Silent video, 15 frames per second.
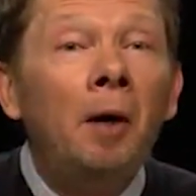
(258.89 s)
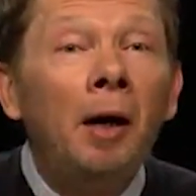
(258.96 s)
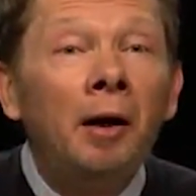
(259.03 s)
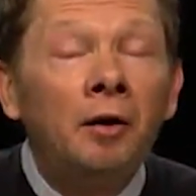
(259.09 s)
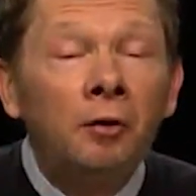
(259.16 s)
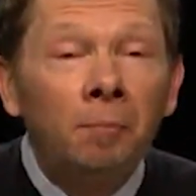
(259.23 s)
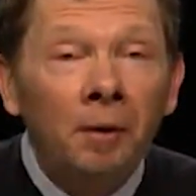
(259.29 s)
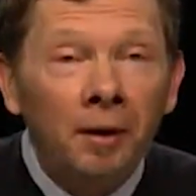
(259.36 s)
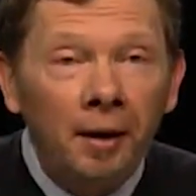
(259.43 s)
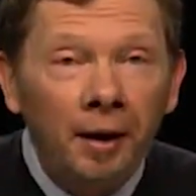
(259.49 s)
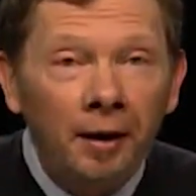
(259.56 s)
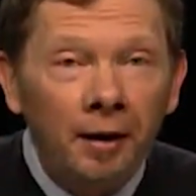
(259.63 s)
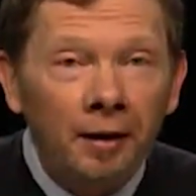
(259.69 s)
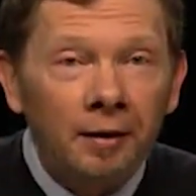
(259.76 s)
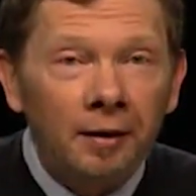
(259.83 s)

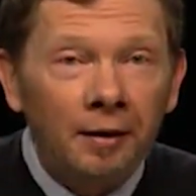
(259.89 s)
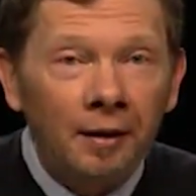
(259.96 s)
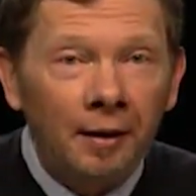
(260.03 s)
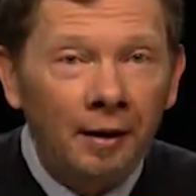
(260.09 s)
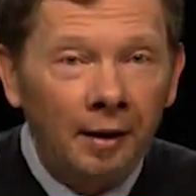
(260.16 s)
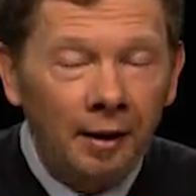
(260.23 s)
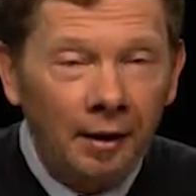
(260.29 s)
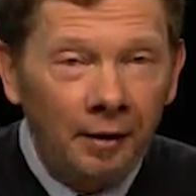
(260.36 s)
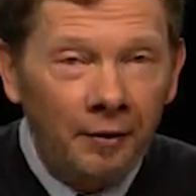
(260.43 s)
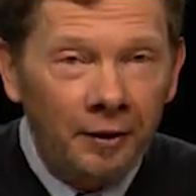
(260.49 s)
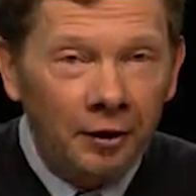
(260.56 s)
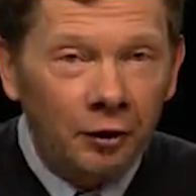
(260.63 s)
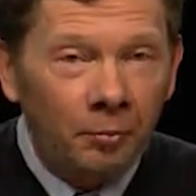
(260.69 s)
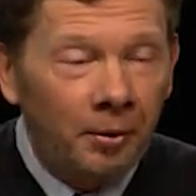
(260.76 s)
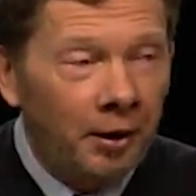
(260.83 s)
explain it in
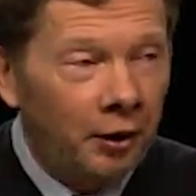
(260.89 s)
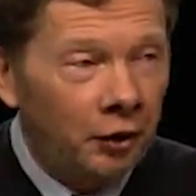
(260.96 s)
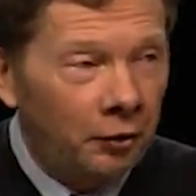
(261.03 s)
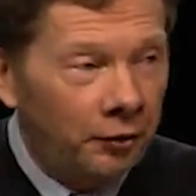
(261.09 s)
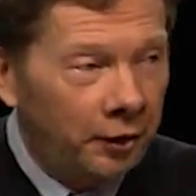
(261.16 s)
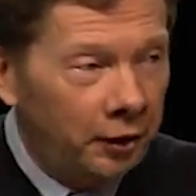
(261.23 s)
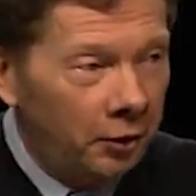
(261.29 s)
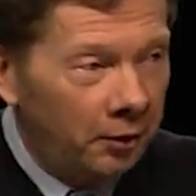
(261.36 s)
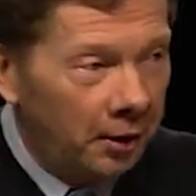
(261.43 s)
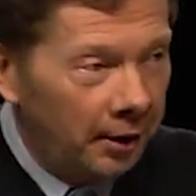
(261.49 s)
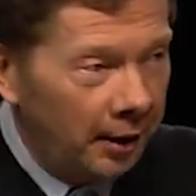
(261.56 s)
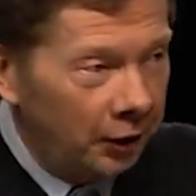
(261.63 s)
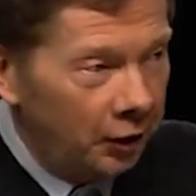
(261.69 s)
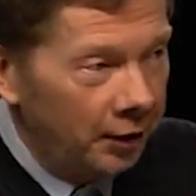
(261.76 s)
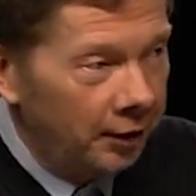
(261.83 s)
this way so that you can
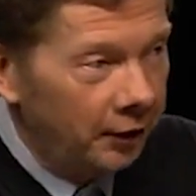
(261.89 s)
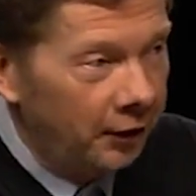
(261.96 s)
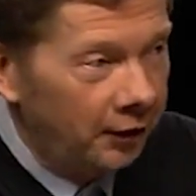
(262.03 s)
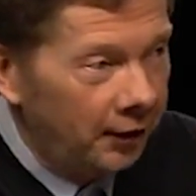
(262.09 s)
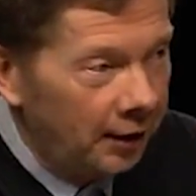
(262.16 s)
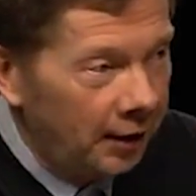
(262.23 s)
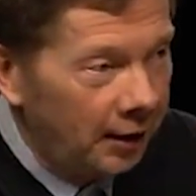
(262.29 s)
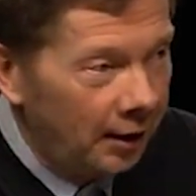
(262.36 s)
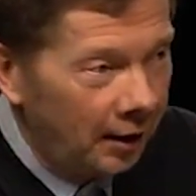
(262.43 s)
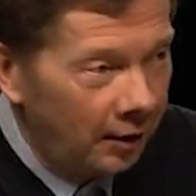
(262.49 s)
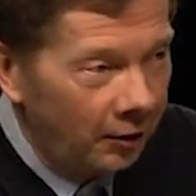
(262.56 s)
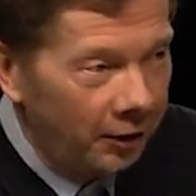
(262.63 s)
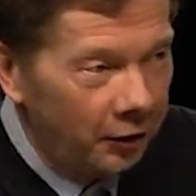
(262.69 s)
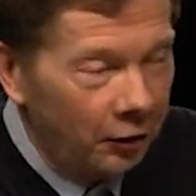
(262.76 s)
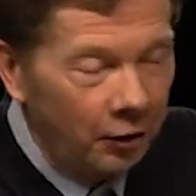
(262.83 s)
actually see
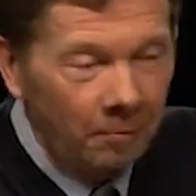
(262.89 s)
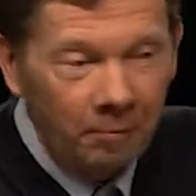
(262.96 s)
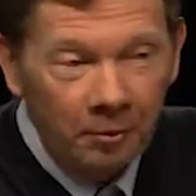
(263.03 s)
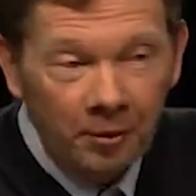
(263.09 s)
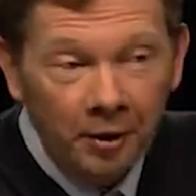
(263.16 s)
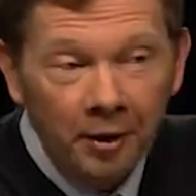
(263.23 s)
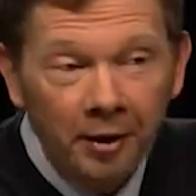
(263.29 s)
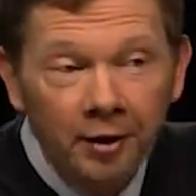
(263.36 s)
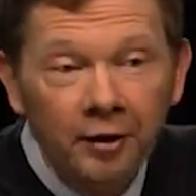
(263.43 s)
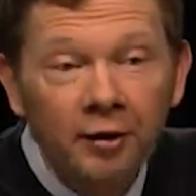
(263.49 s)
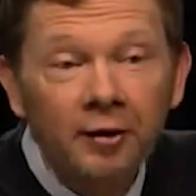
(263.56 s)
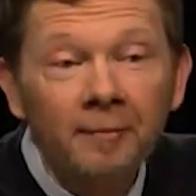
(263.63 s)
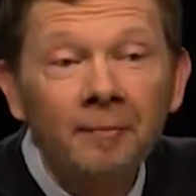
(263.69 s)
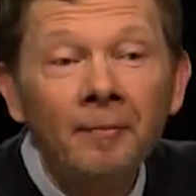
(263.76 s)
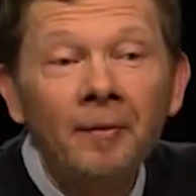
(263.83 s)
how it
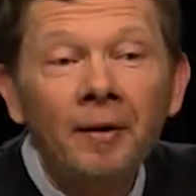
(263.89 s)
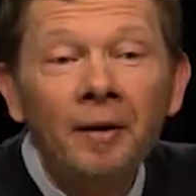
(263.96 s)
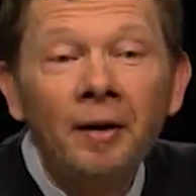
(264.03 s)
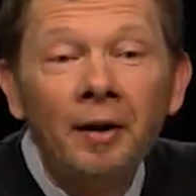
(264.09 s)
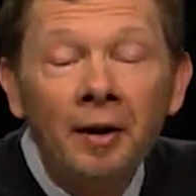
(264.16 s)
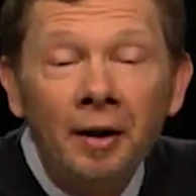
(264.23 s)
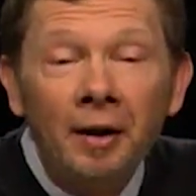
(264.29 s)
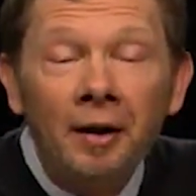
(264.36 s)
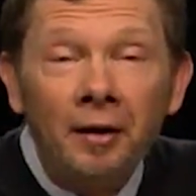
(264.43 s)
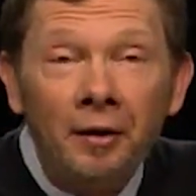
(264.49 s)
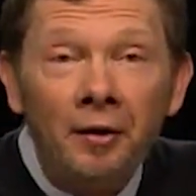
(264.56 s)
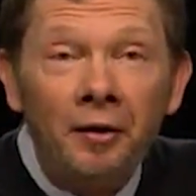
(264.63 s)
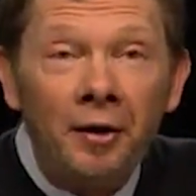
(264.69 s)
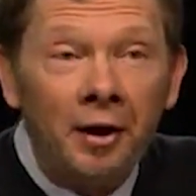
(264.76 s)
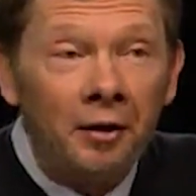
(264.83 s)
operates,
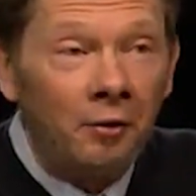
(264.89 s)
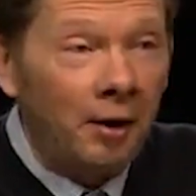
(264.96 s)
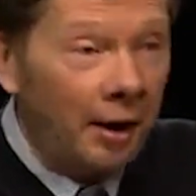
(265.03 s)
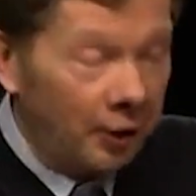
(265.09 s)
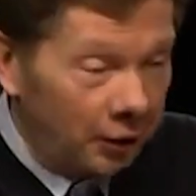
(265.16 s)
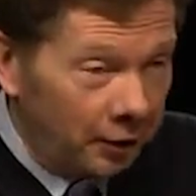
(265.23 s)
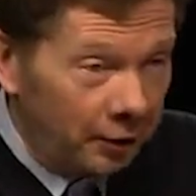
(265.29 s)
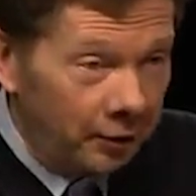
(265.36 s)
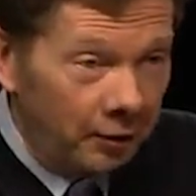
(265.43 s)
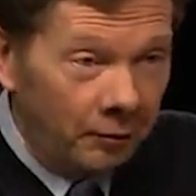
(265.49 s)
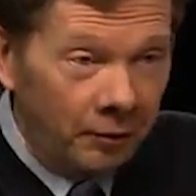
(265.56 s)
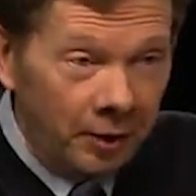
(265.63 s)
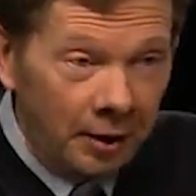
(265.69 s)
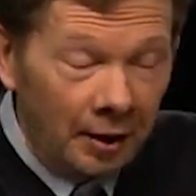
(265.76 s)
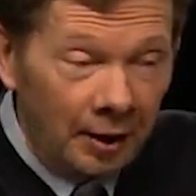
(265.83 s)
then you actually
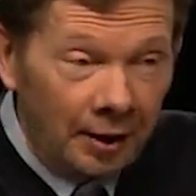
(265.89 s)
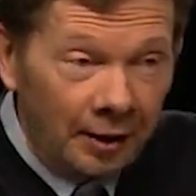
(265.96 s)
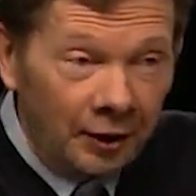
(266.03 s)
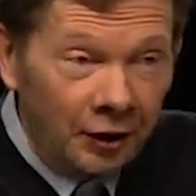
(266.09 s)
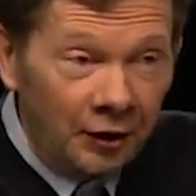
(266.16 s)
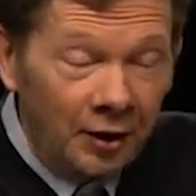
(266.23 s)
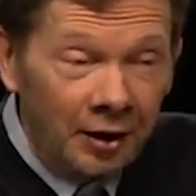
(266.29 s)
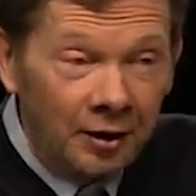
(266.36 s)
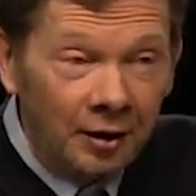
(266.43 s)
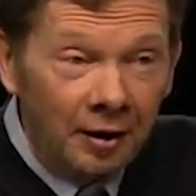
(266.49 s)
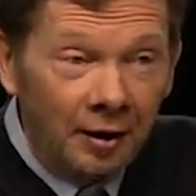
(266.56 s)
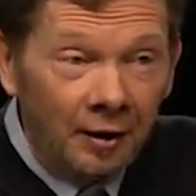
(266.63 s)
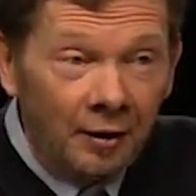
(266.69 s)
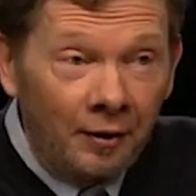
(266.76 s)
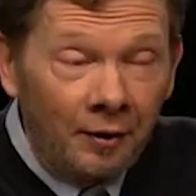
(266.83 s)
realize that,
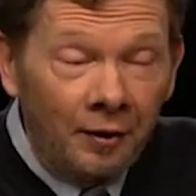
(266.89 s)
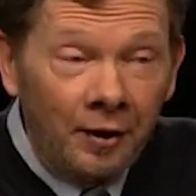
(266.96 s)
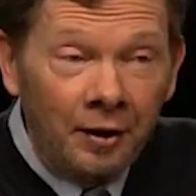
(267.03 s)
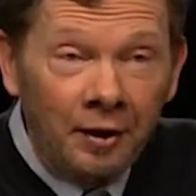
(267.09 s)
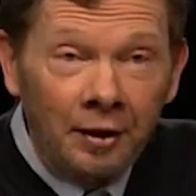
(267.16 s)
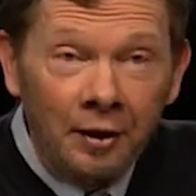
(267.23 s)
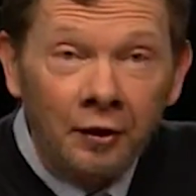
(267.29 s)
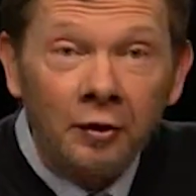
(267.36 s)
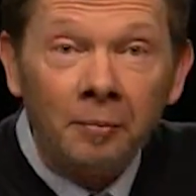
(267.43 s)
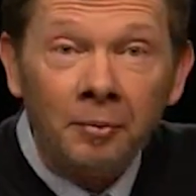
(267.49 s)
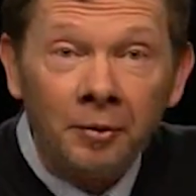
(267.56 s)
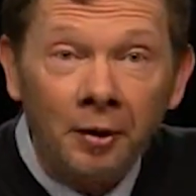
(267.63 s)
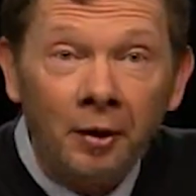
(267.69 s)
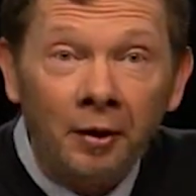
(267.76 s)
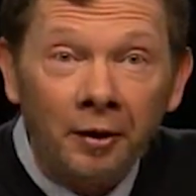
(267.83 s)
that it is
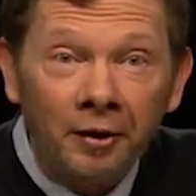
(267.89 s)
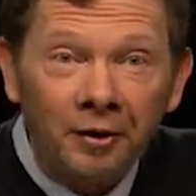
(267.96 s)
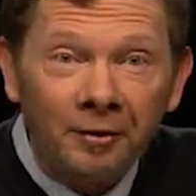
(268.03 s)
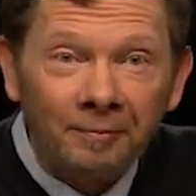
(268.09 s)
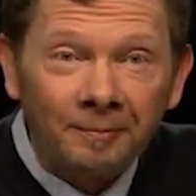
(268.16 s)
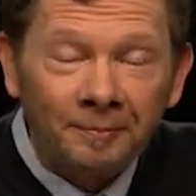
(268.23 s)
absurd